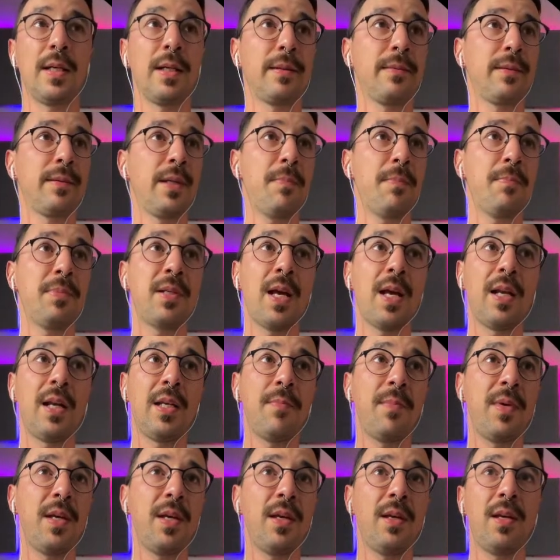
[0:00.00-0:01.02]
keep telling
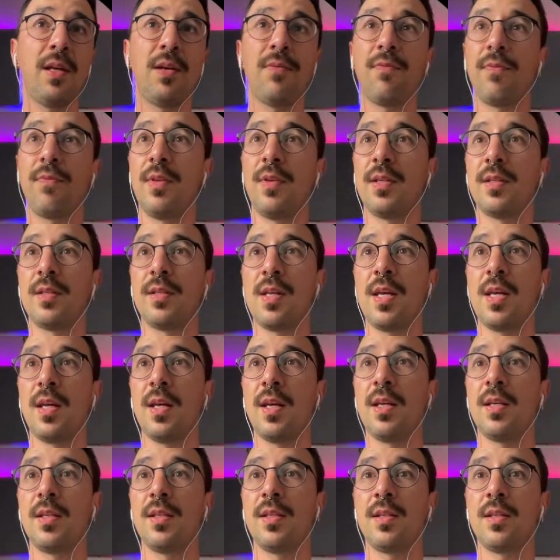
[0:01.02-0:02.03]
me if this thing
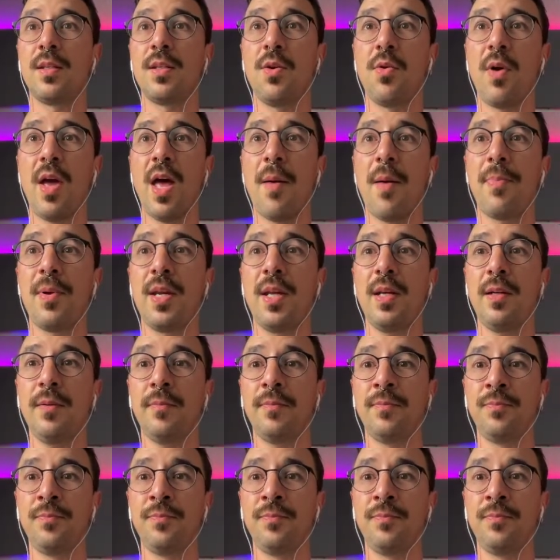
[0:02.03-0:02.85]
is still happening.